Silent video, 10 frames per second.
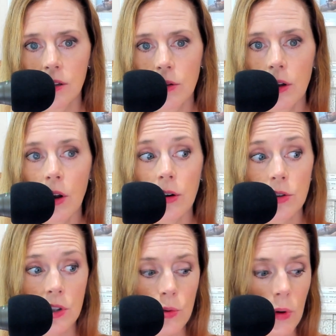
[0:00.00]
So the
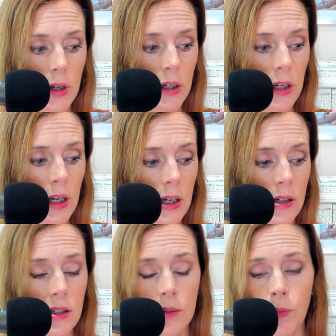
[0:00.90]
largest one
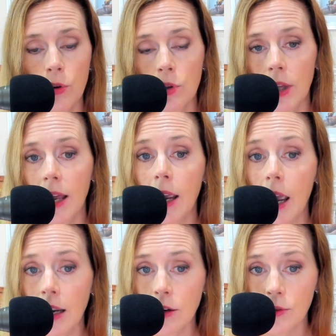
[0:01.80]
is Beaujolais
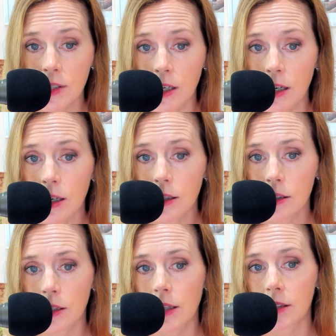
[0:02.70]
AOC.
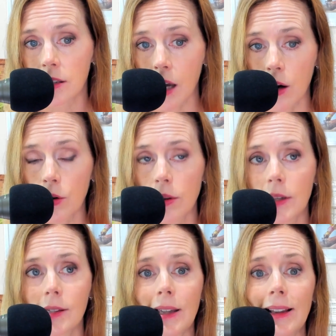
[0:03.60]
It's in the south.
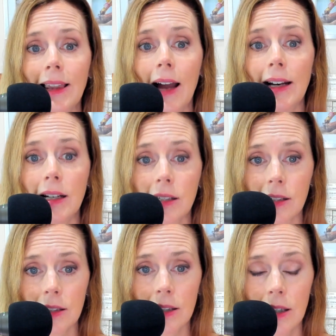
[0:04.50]
It's the
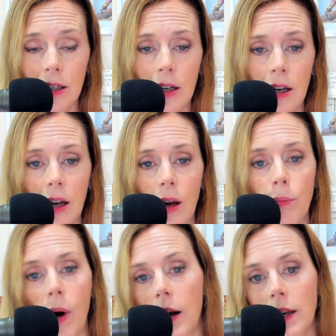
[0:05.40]
lightest
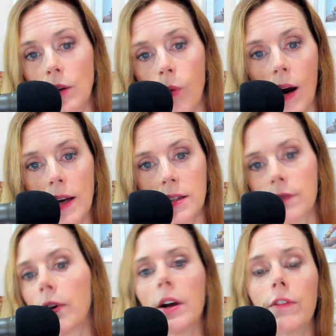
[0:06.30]
bodied wines,
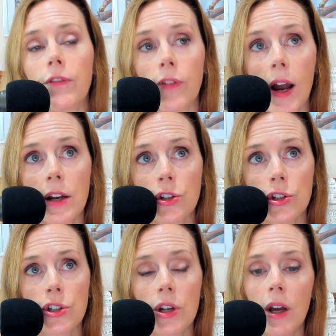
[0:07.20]
very
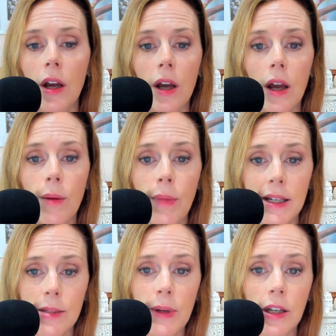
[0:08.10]
fresh,
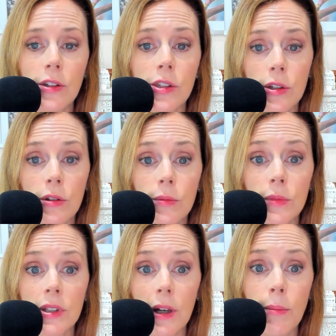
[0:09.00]
meant to be
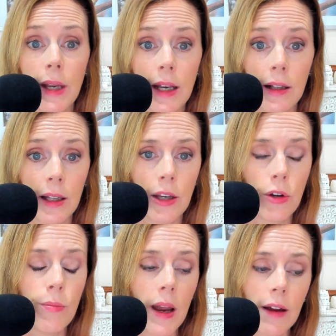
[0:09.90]
consumed immediately.
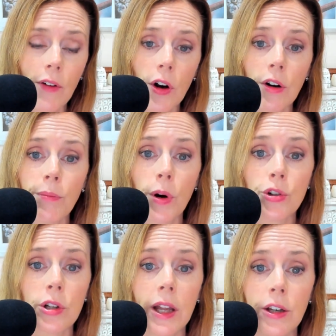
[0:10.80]
You may have heard of
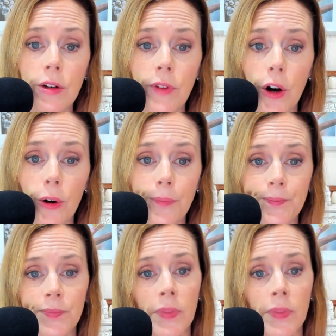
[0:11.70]
Beaujolais Nouveau.